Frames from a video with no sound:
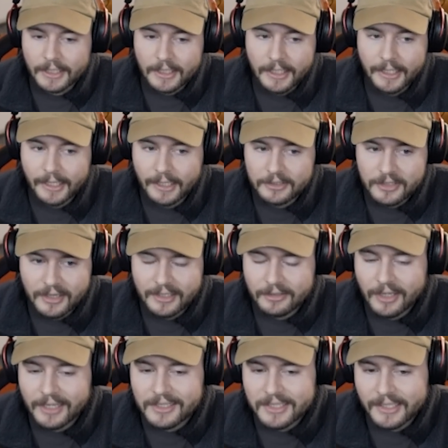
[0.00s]
So I think
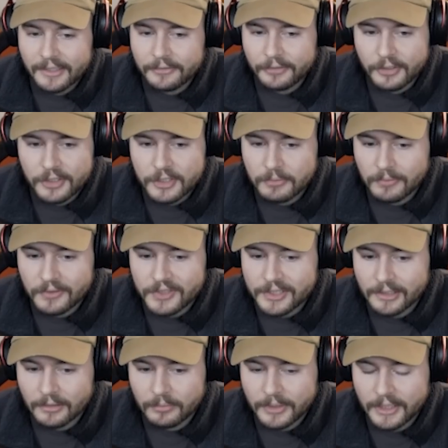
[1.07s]
Kraken Slayer first will
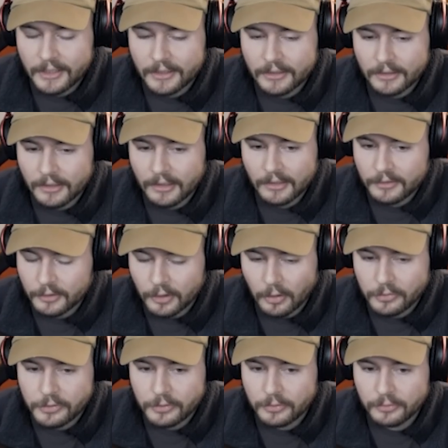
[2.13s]
still be the
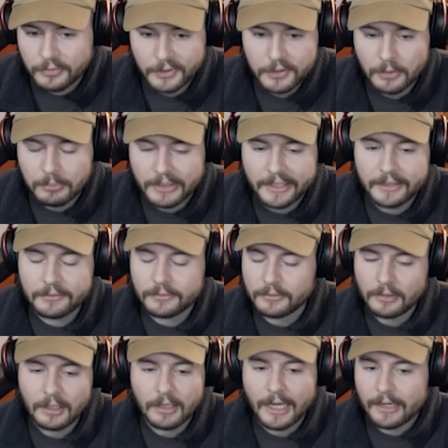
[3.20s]
go-to for top lane,
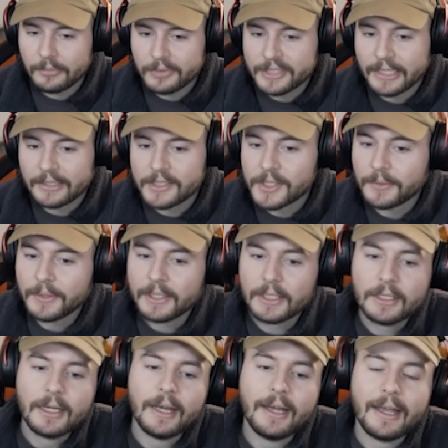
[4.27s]
100%.
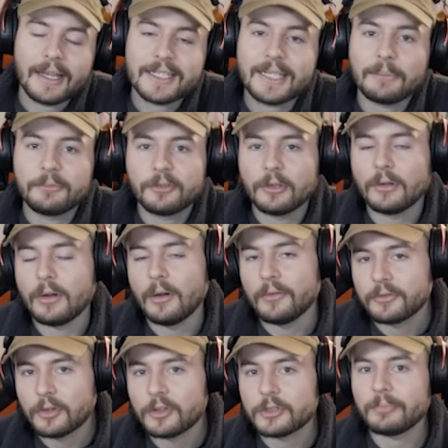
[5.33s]
Except for,
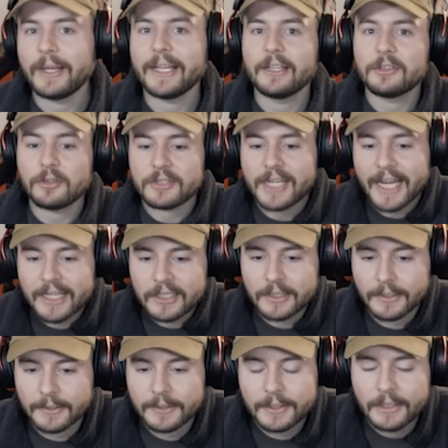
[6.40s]
of course, playing into a tank.
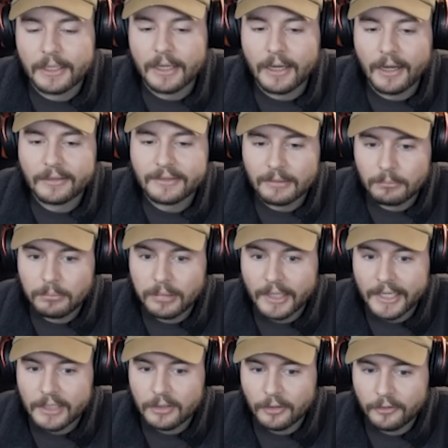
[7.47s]
Then
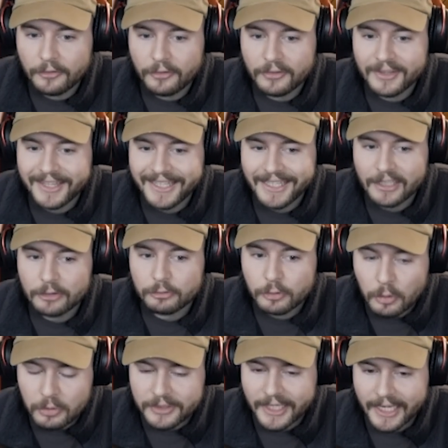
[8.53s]
Blade of the
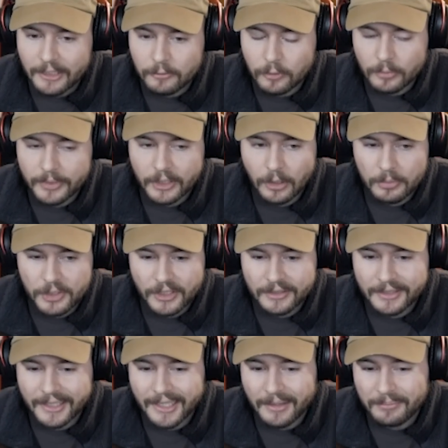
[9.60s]
Rune King will be an
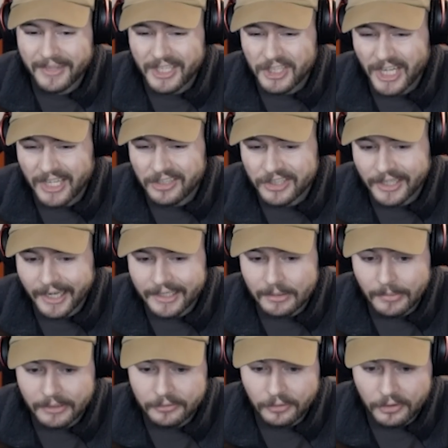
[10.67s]
option. They changed the
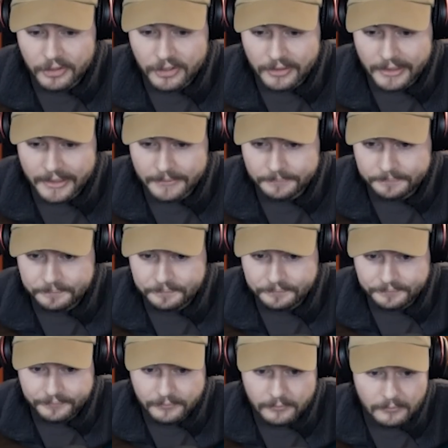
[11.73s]
item, unfortunately.
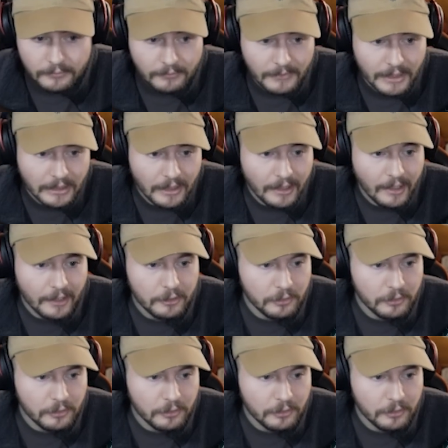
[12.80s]
You